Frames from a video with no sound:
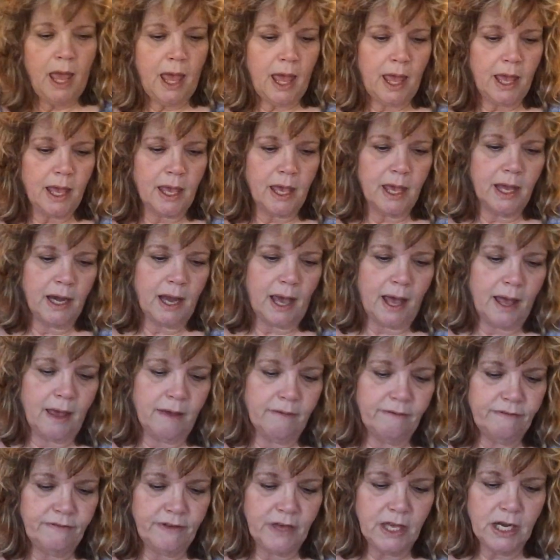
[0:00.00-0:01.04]
And I
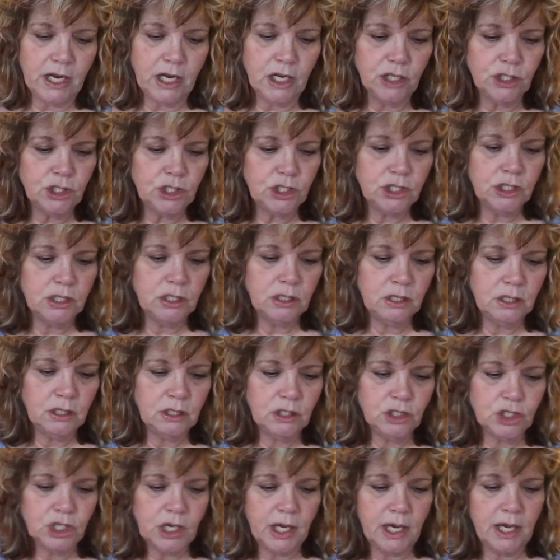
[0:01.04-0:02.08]
have finished
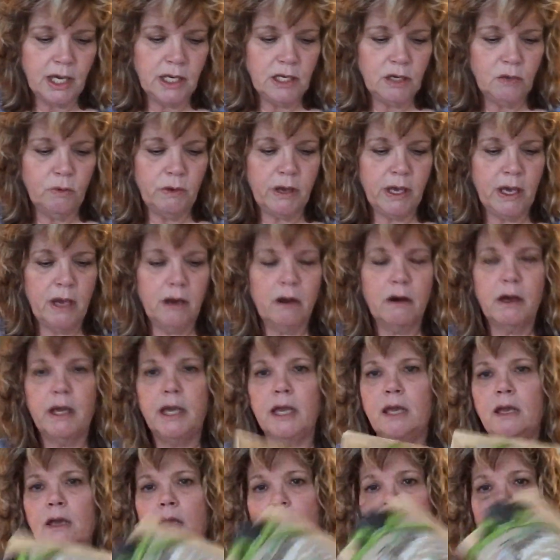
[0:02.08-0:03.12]

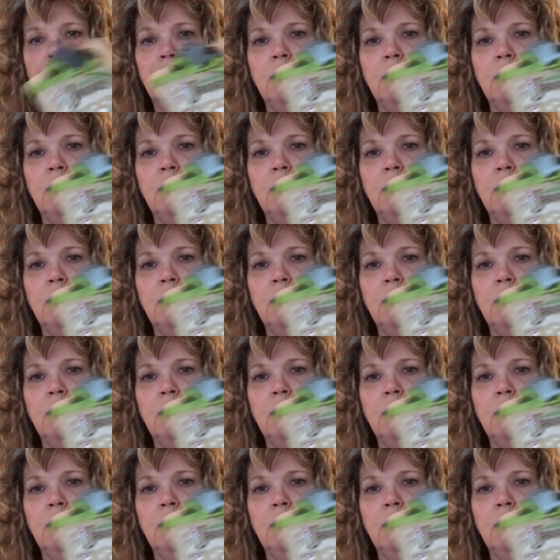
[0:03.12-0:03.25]
January